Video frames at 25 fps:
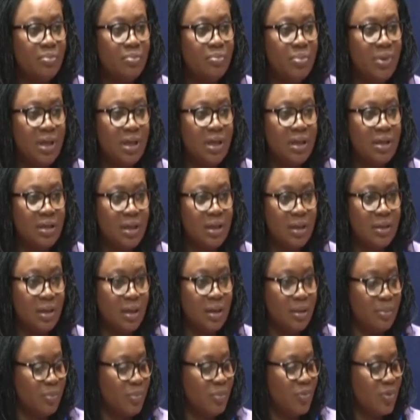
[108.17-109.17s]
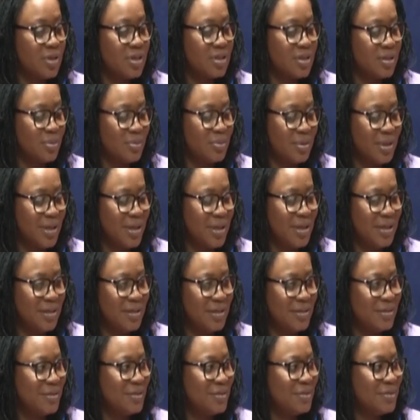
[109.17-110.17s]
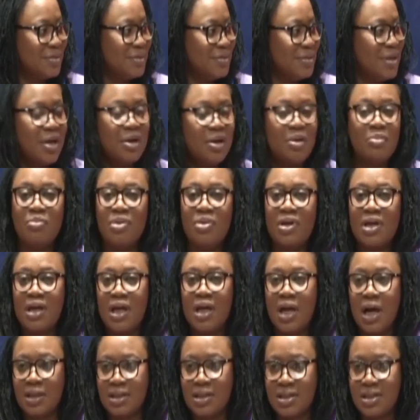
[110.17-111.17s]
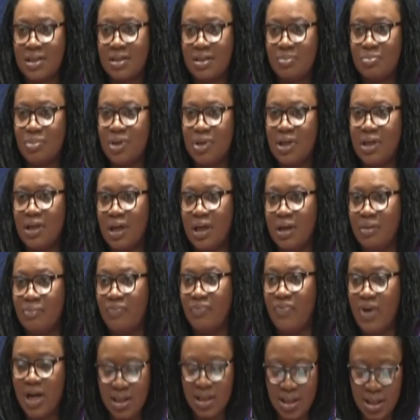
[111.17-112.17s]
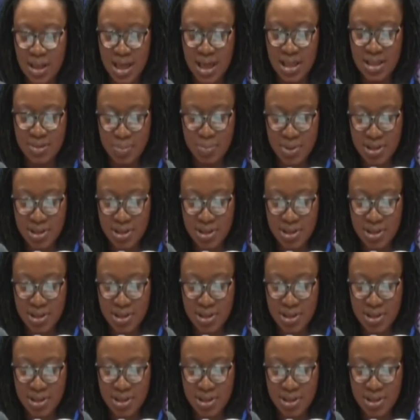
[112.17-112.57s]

being, um, what's the word? Cut. being cut, being um, vandalized